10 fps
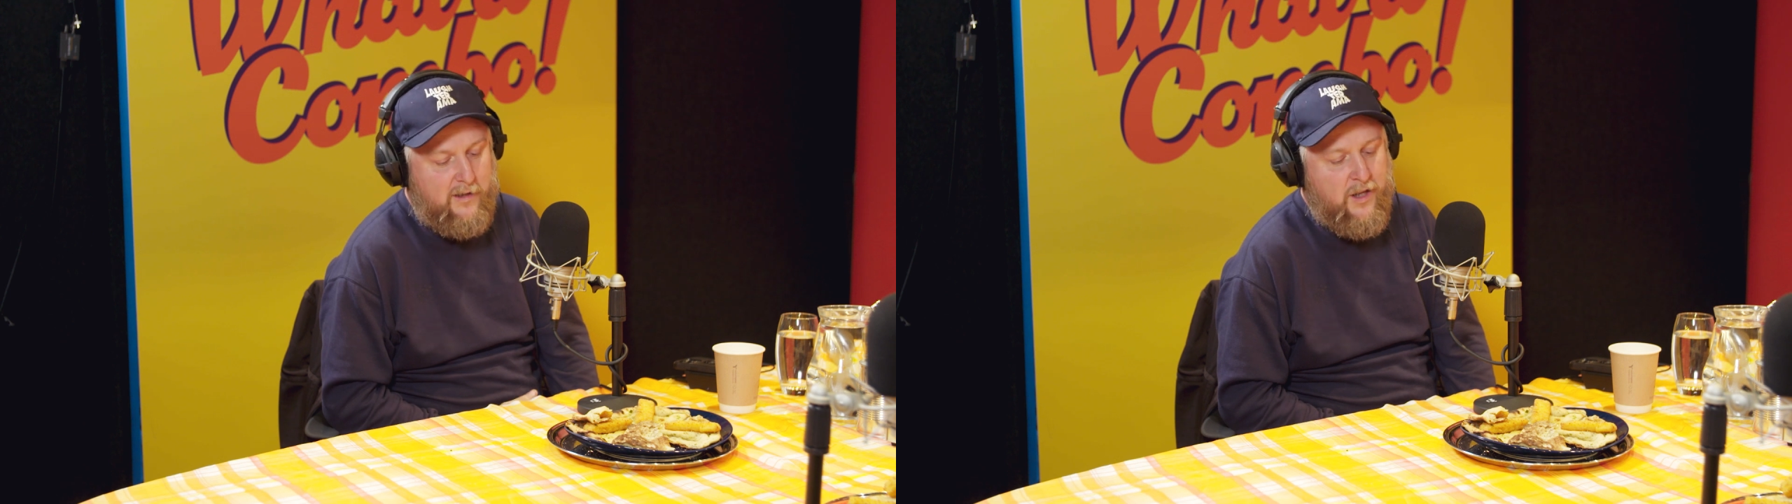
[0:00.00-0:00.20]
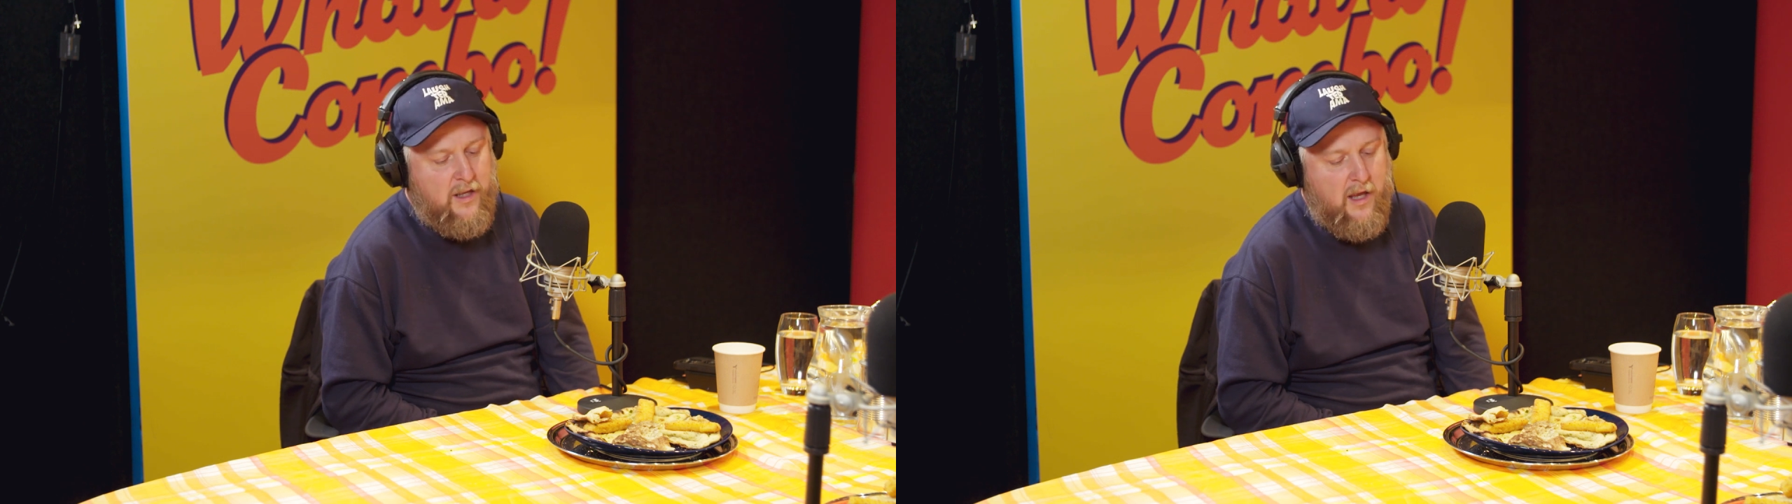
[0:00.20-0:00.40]

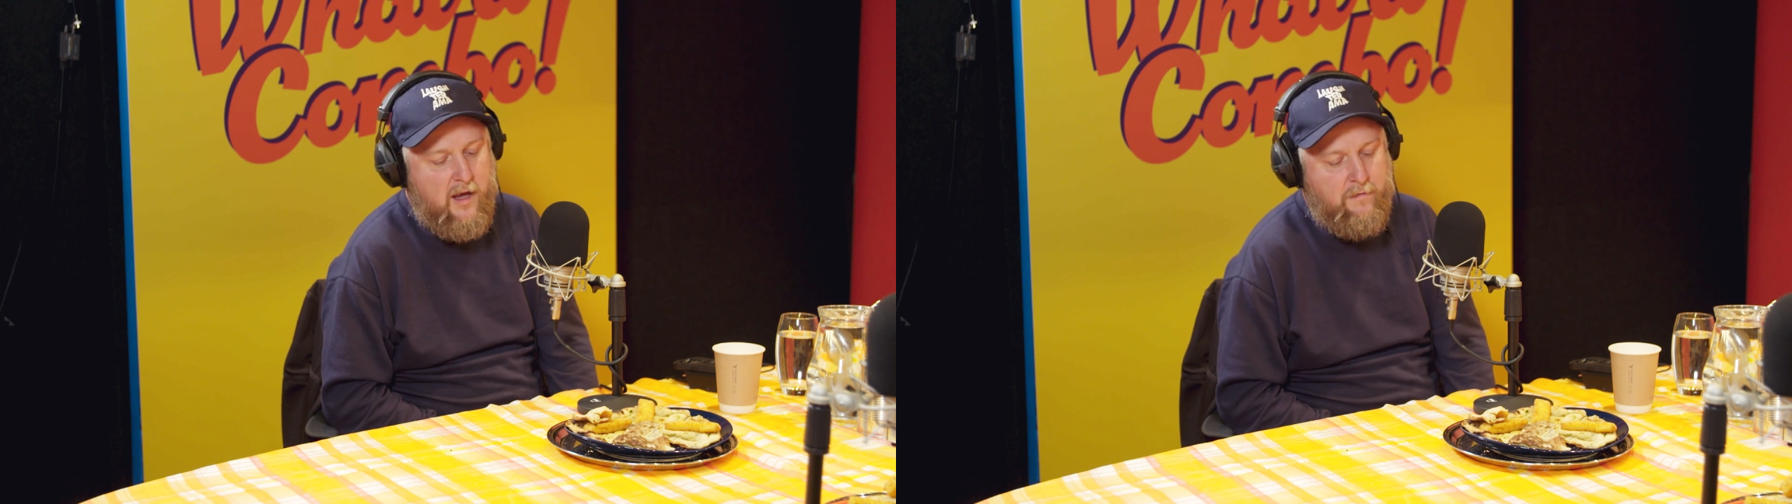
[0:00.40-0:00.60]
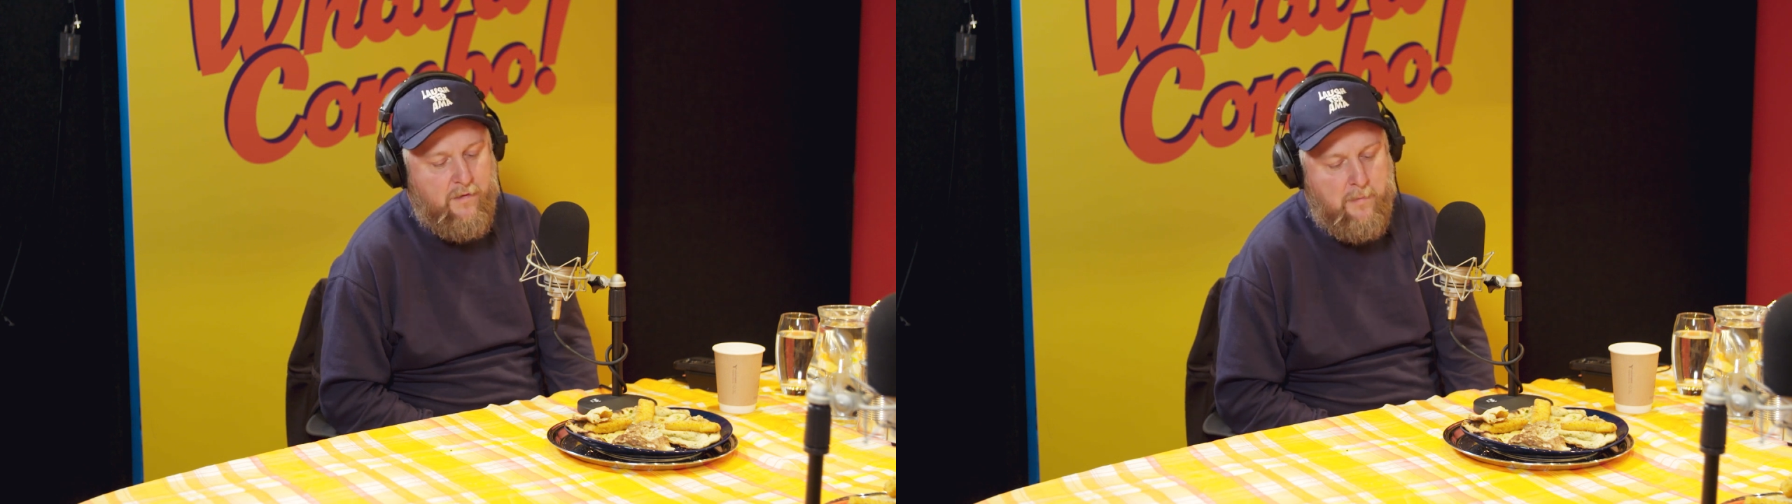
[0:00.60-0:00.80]
think
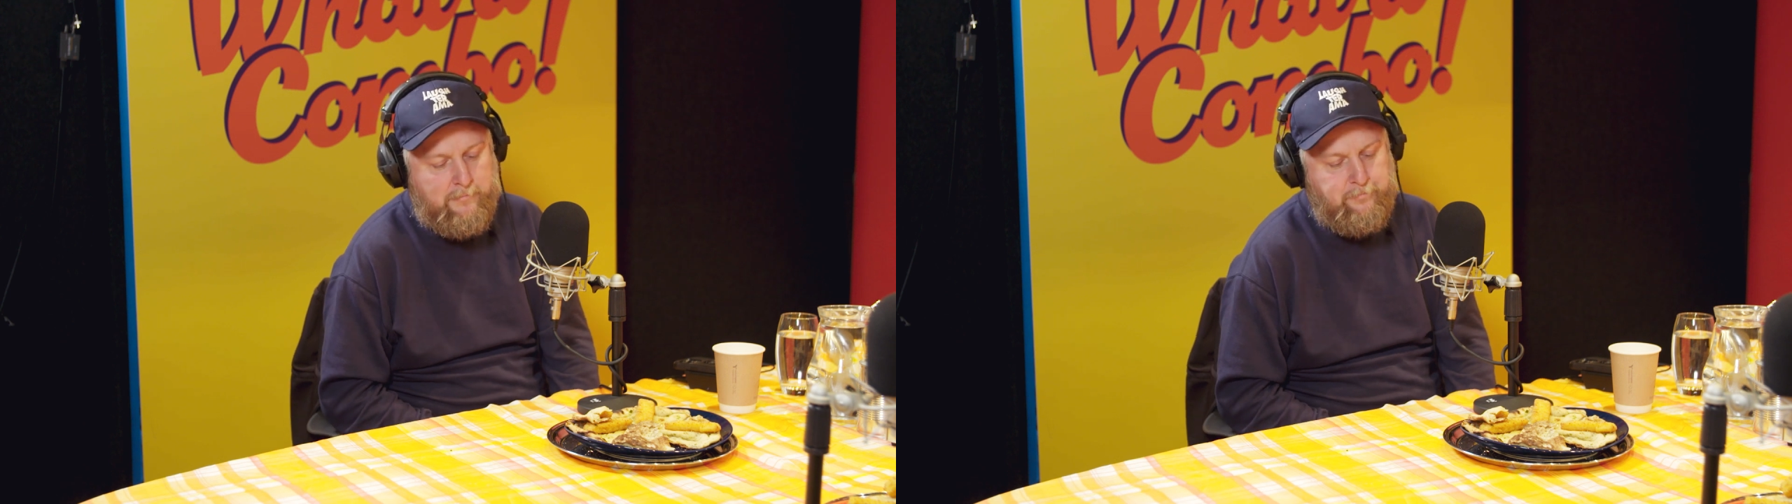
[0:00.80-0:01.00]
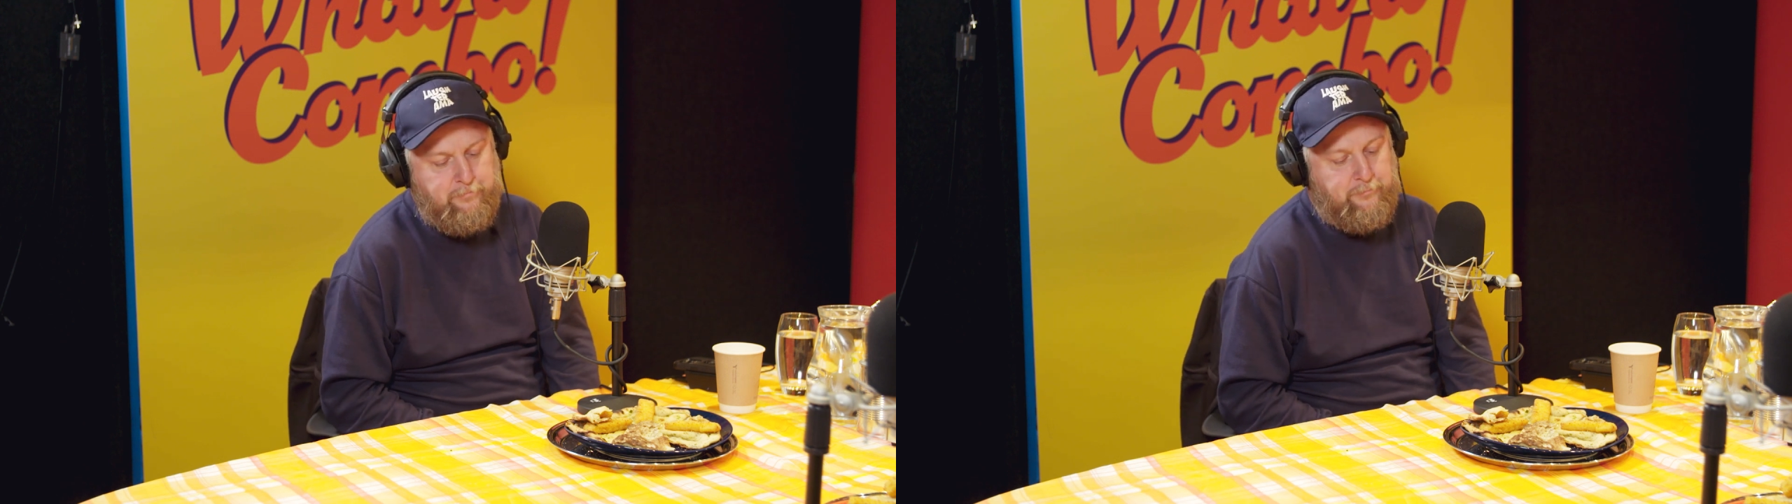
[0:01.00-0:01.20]
if, out
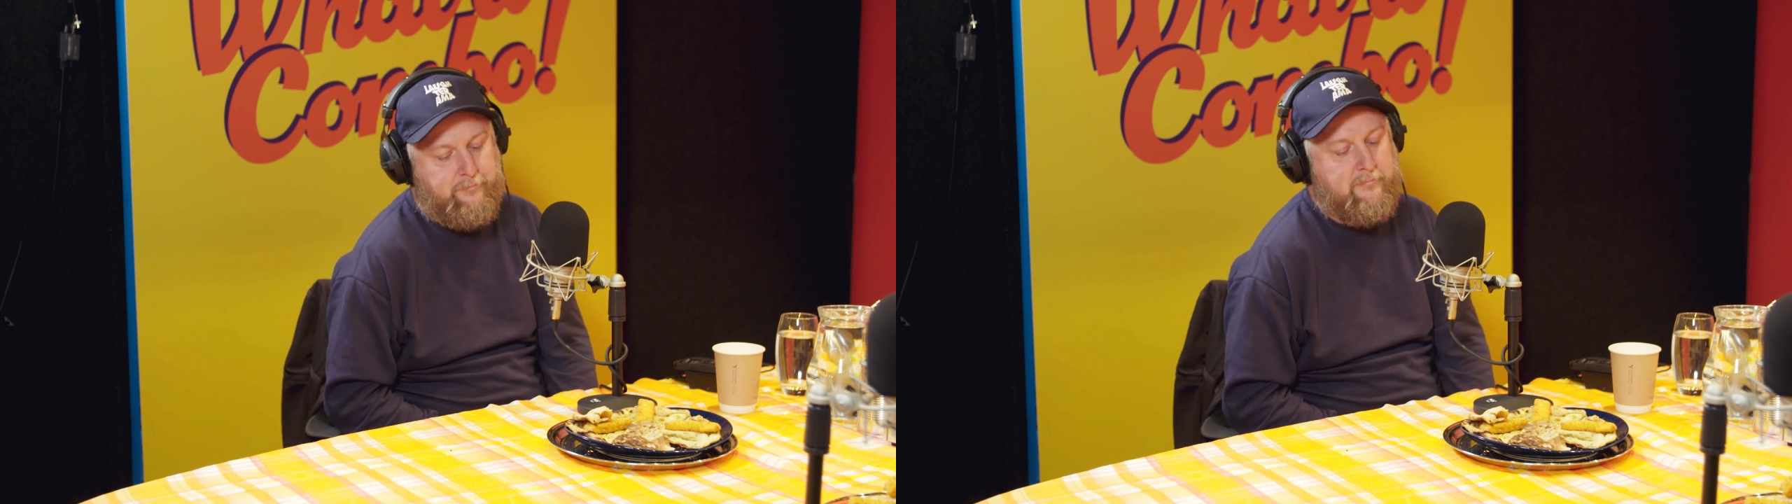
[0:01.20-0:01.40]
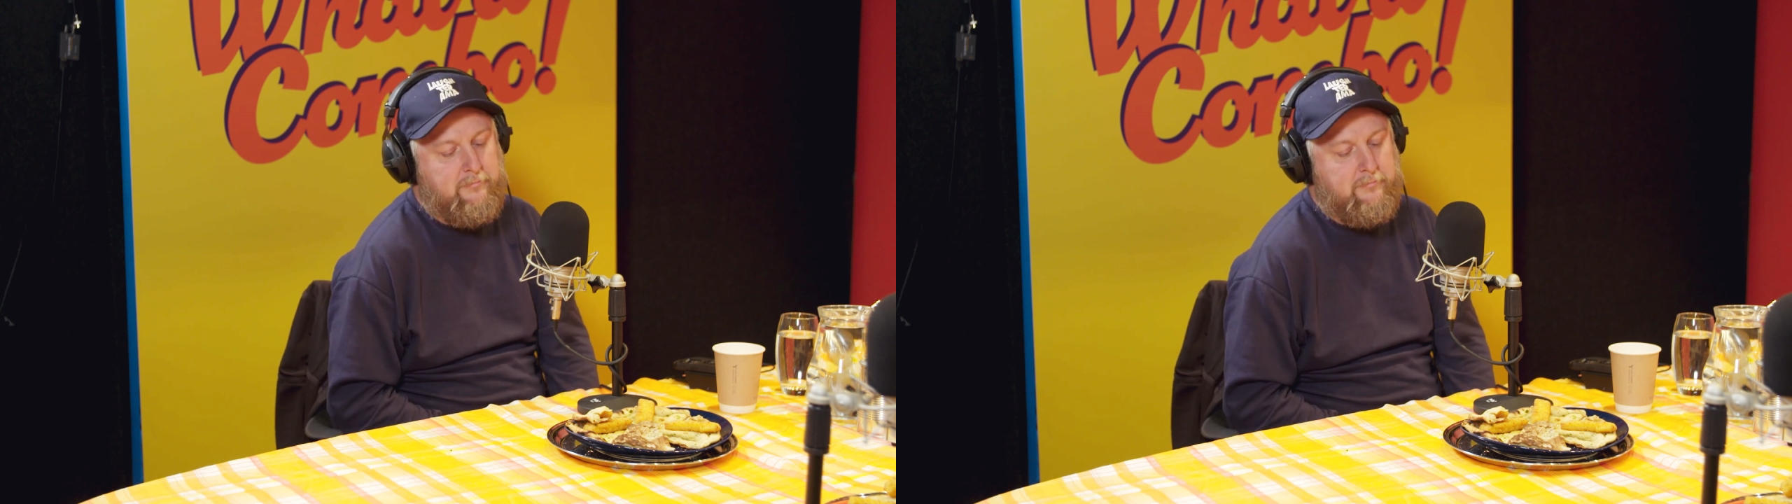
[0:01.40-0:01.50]
in